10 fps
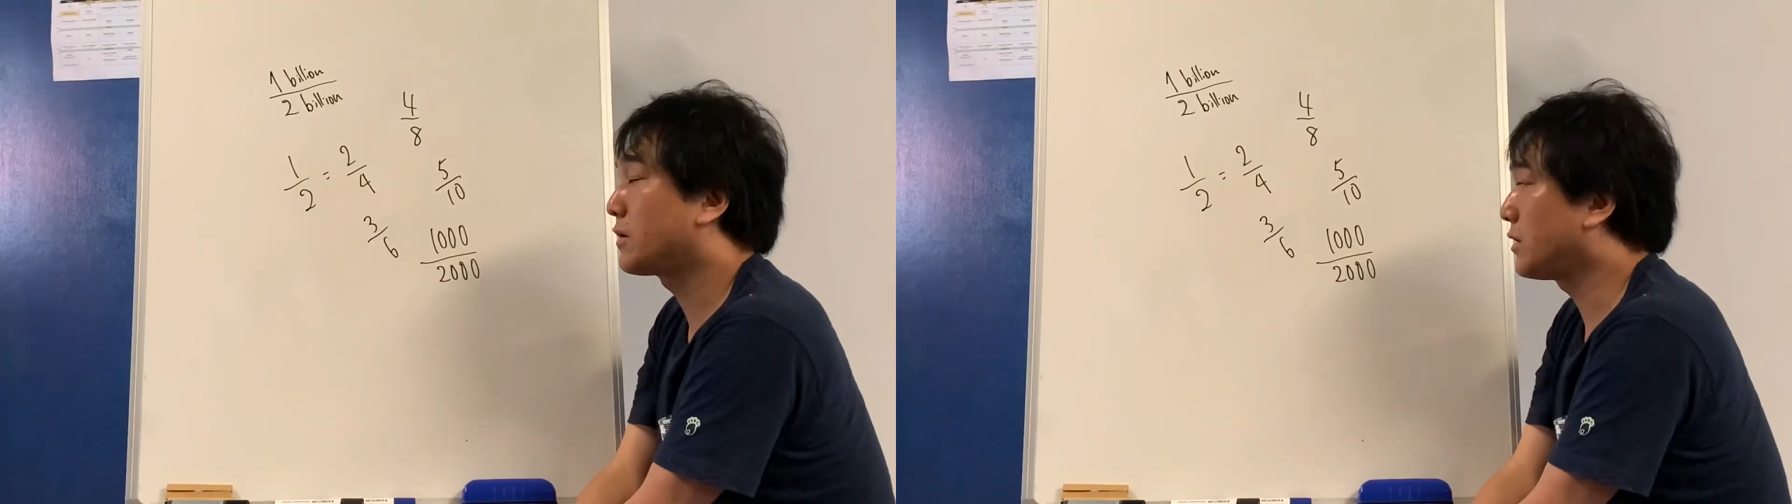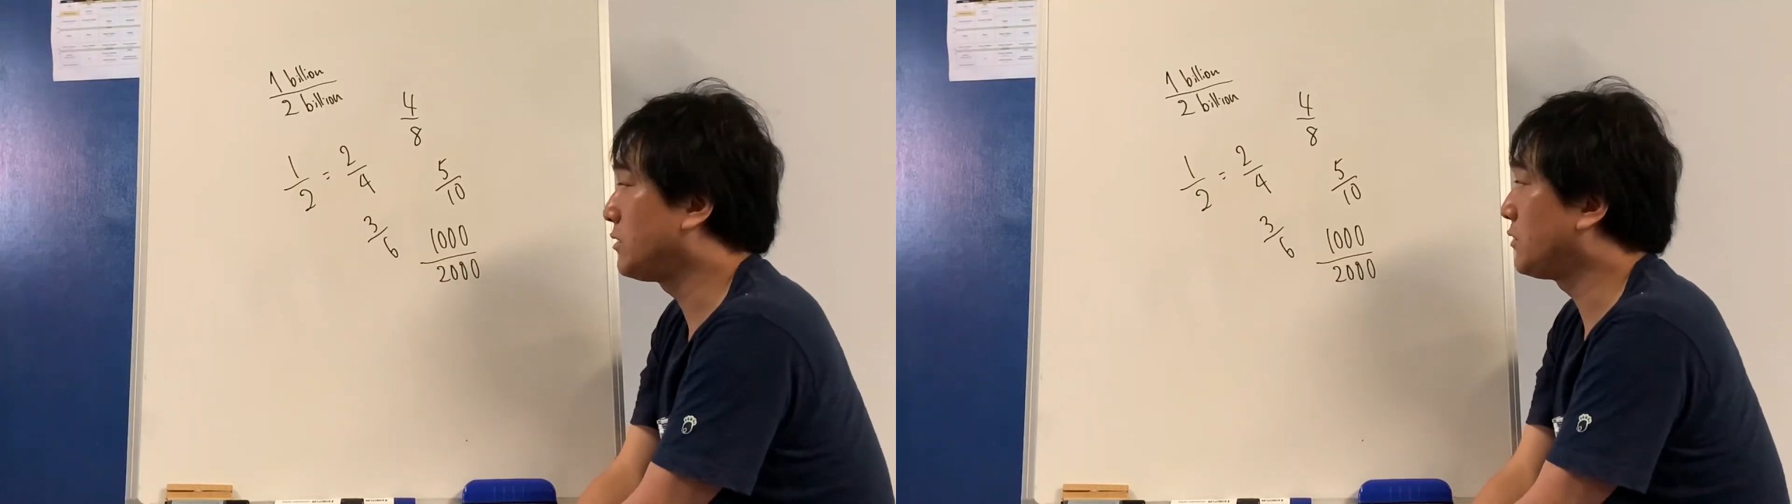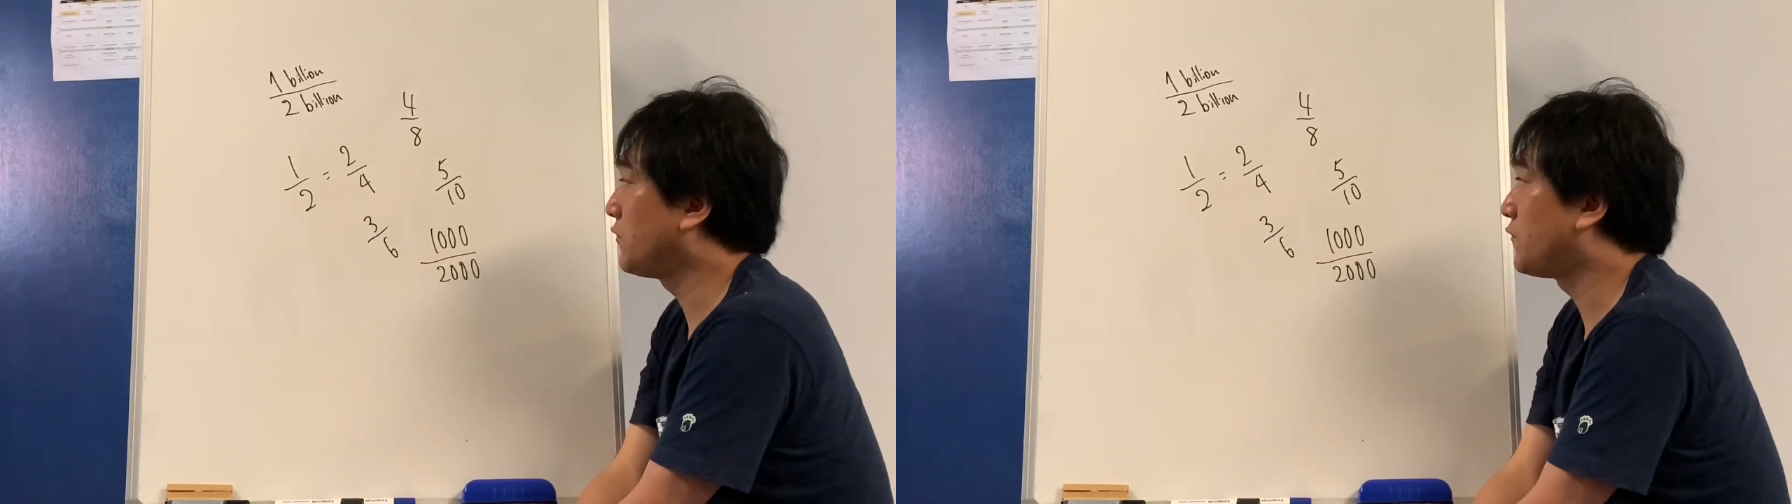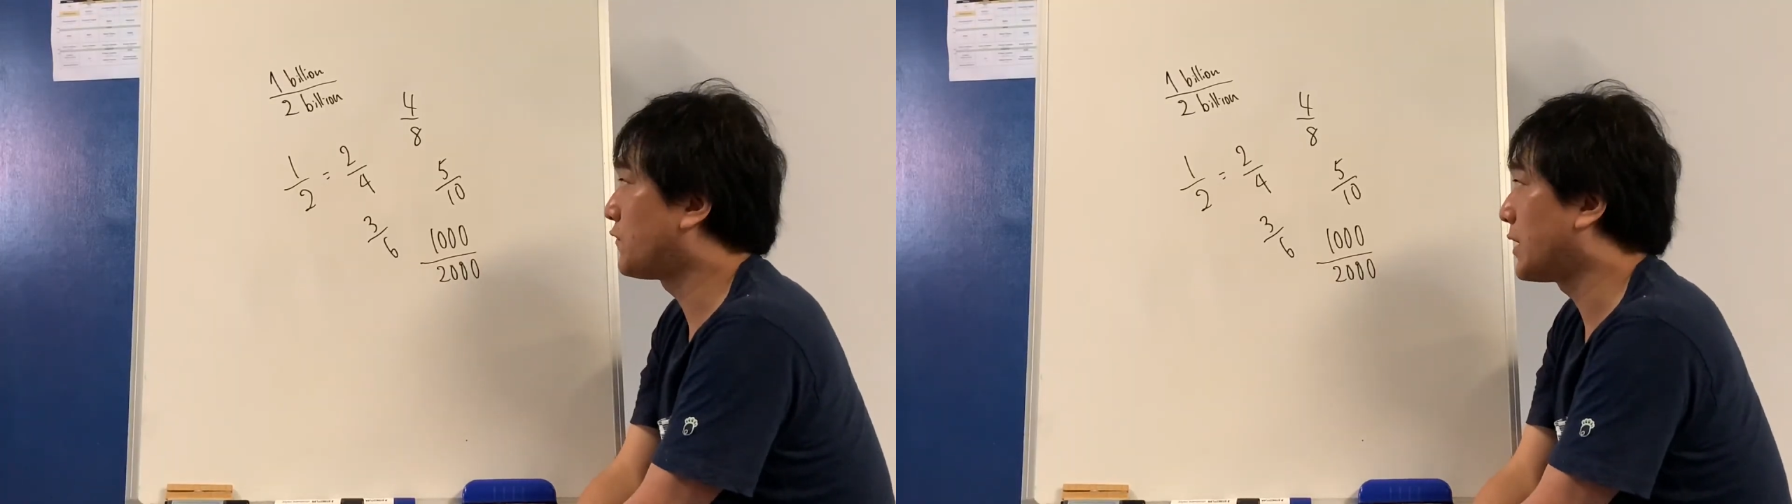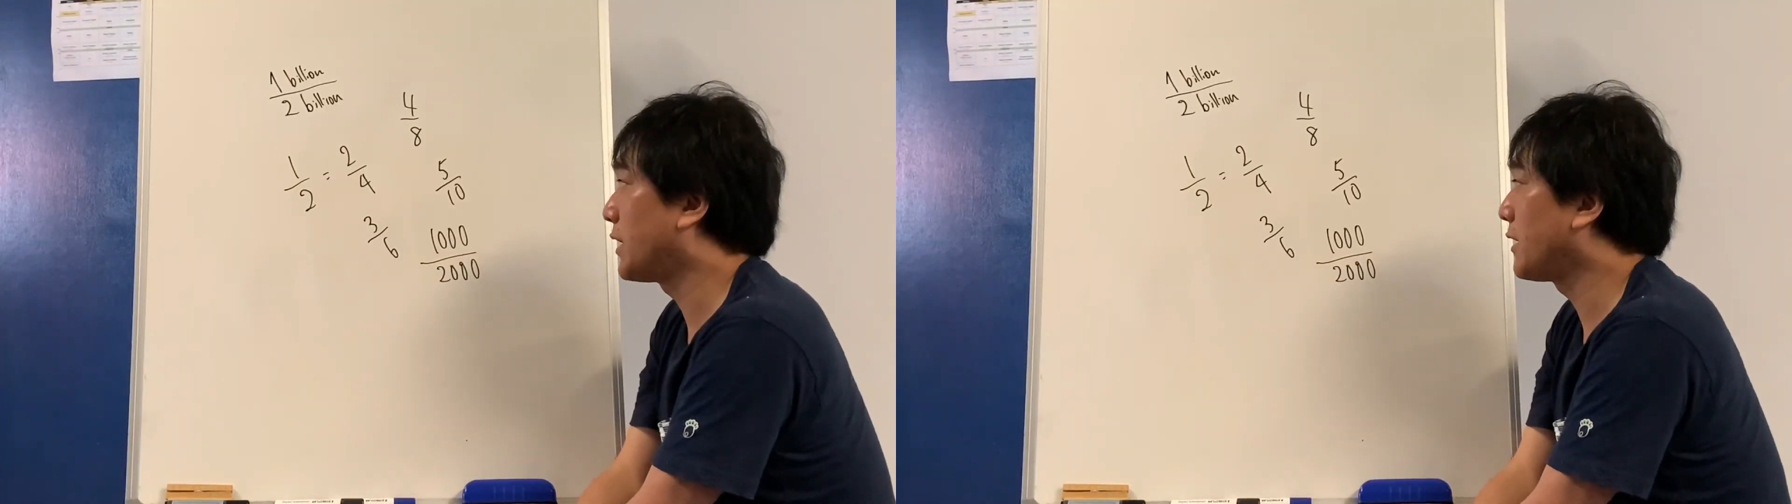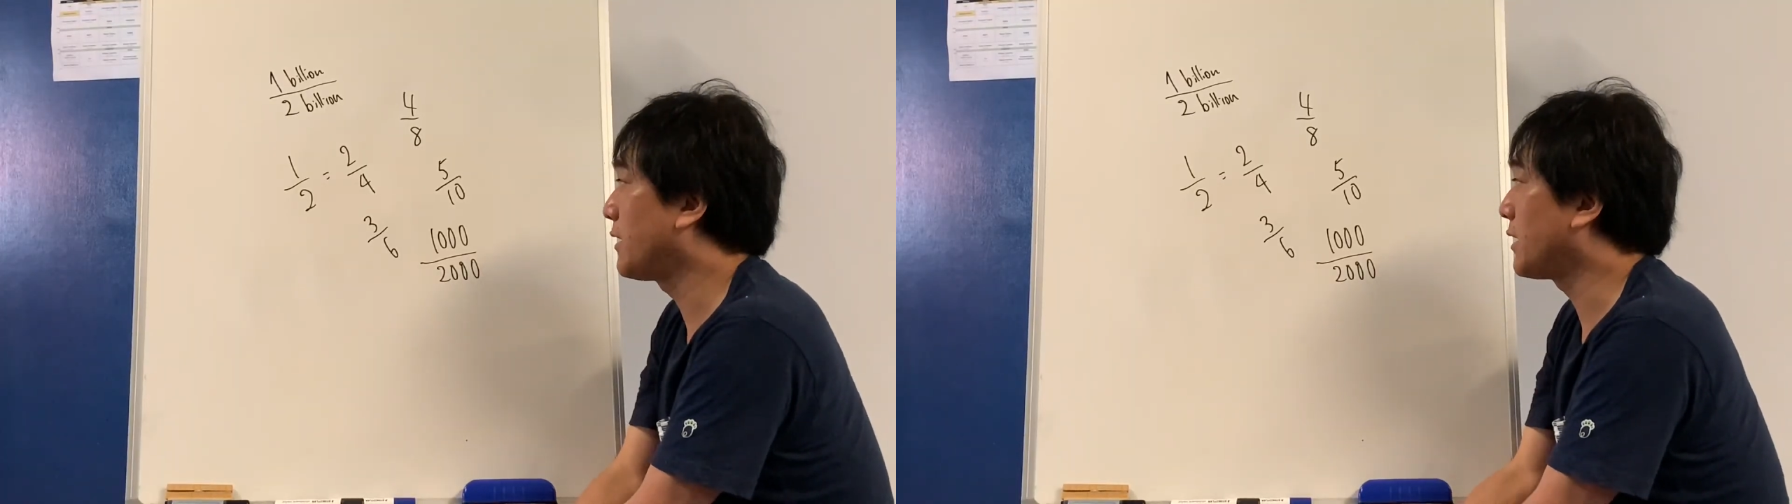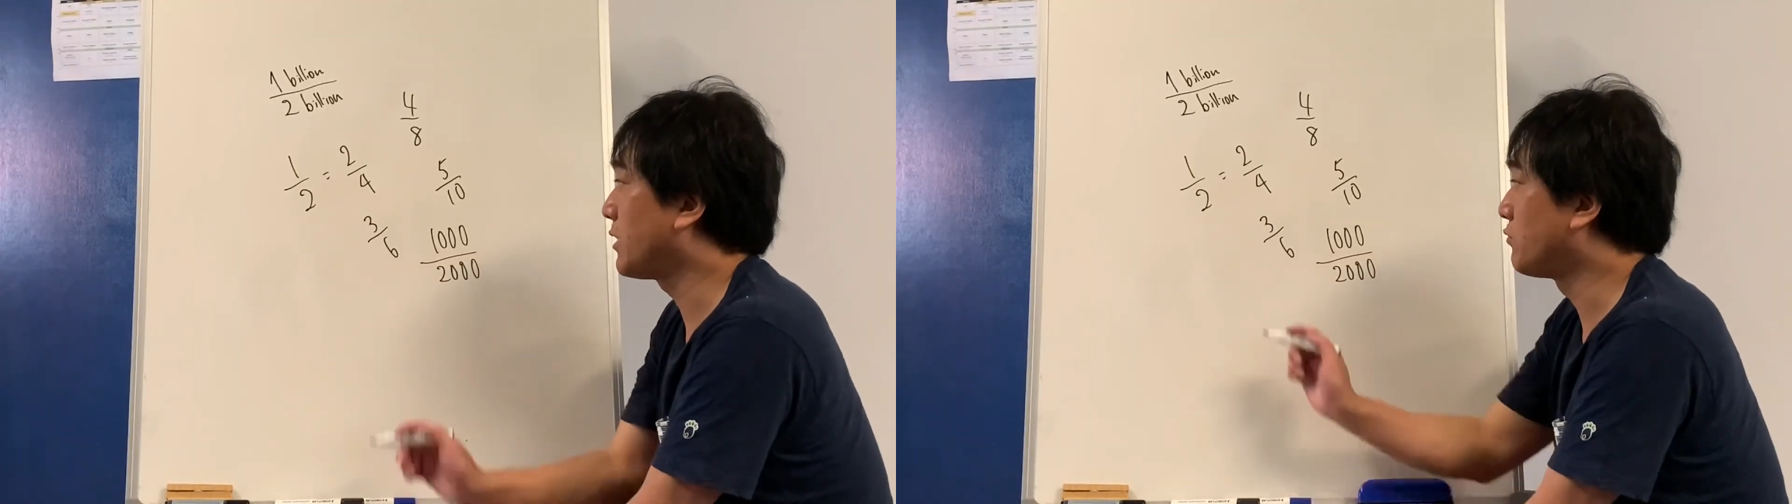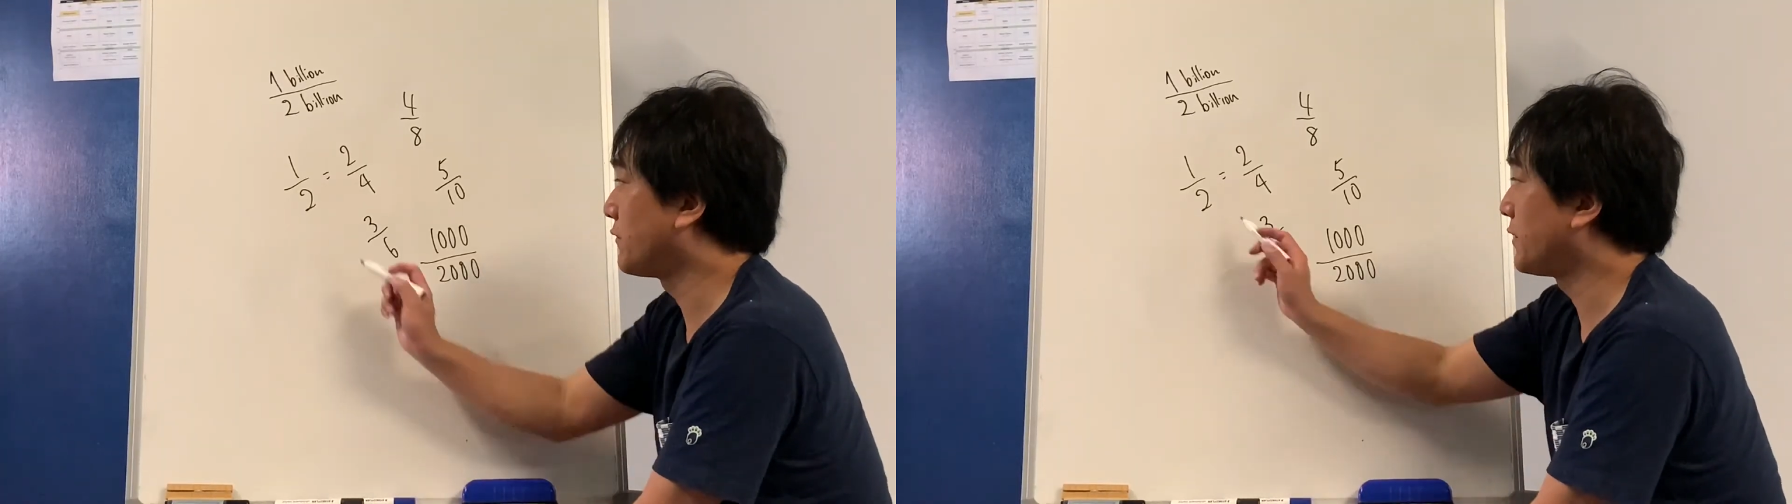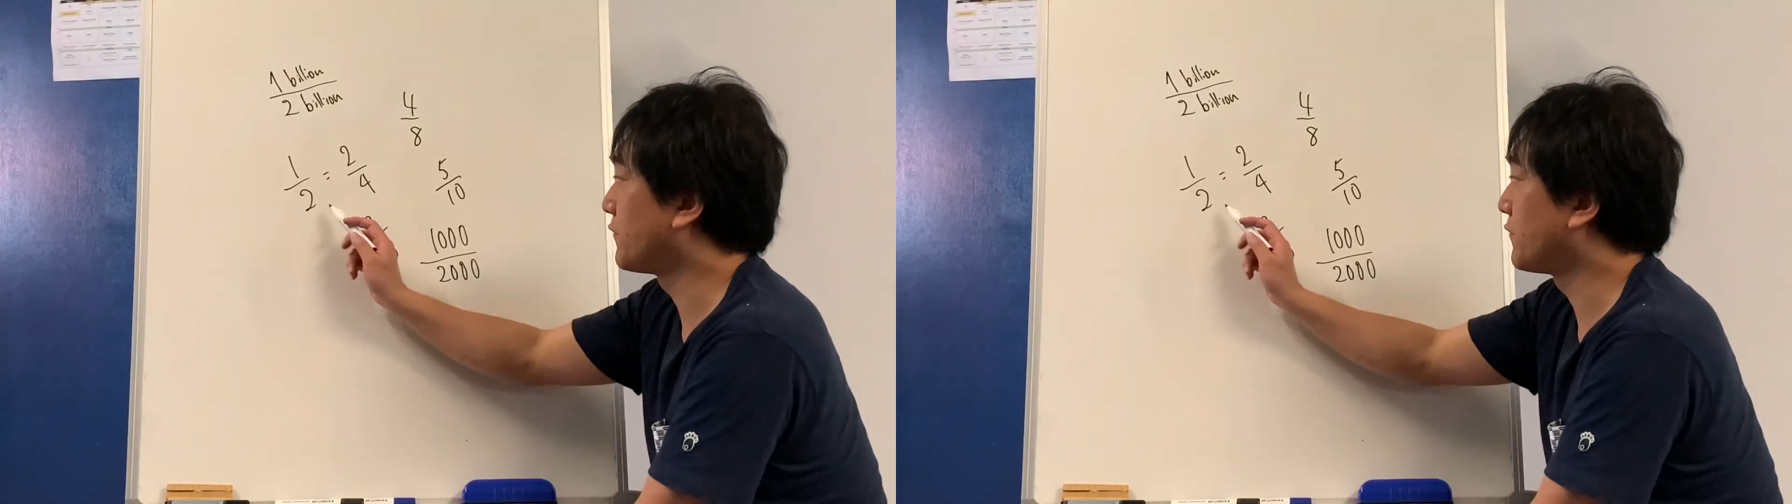can you find equivalent